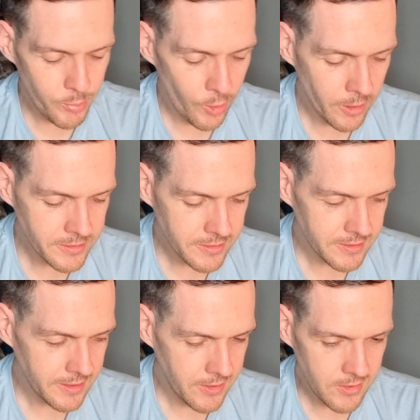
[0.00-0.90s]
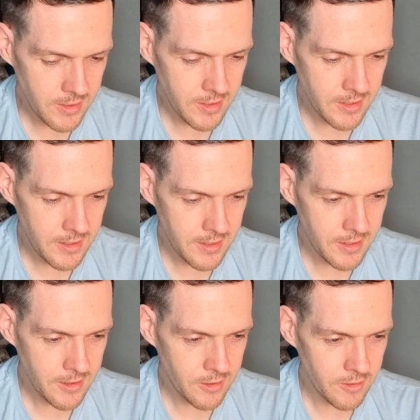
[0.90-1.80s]
but
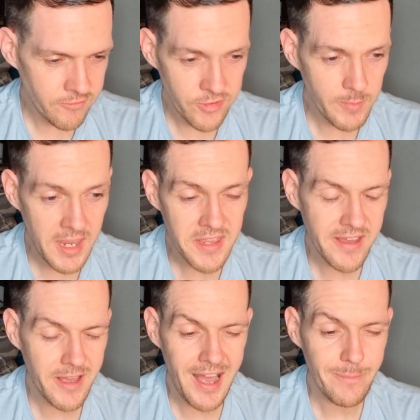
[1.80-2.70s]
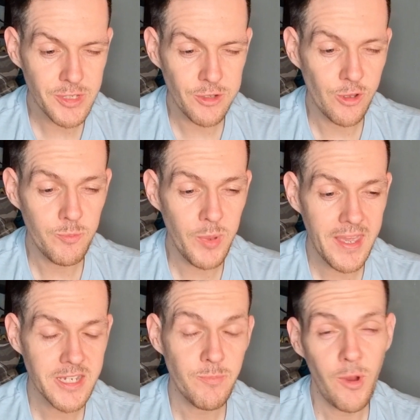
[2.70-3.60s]
for me, the absolute
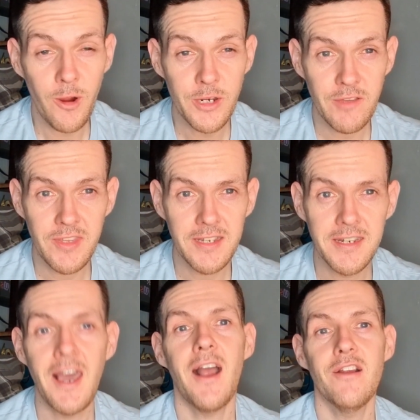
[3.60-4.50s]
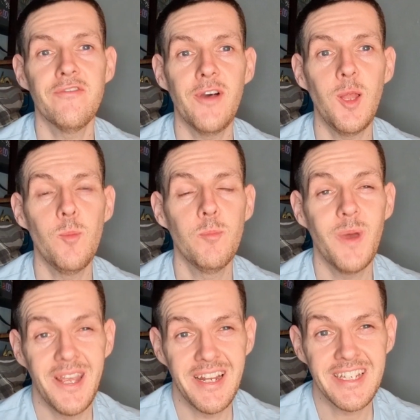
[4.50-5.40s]
best part of the entire film,
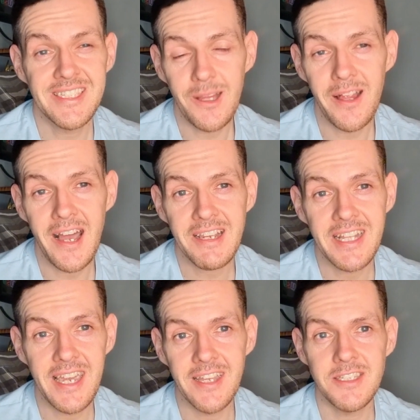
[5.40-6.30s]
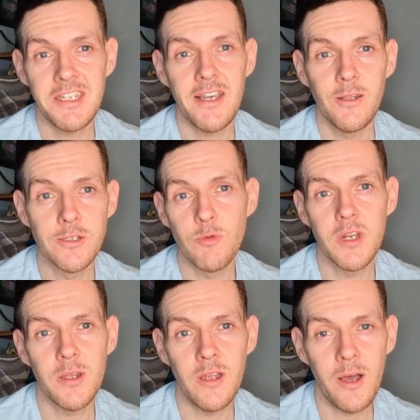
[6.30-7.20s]
and I still actually get chills when
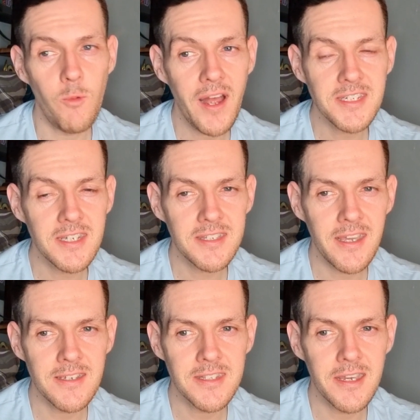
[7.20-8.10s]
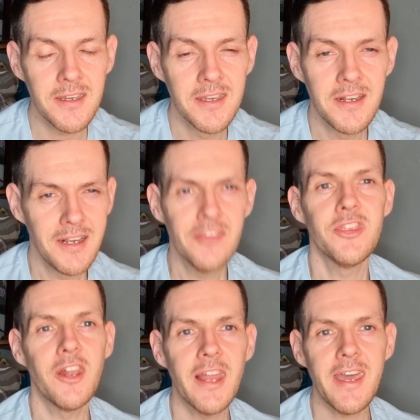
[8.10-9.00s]
I, I watch it, is the
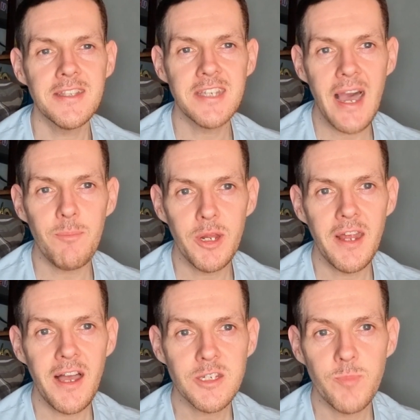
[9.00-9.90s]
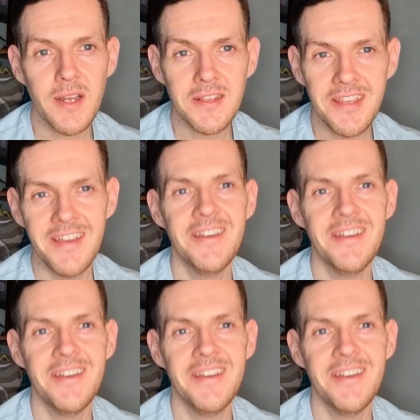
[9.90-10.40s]
the Led Zeppelin aspect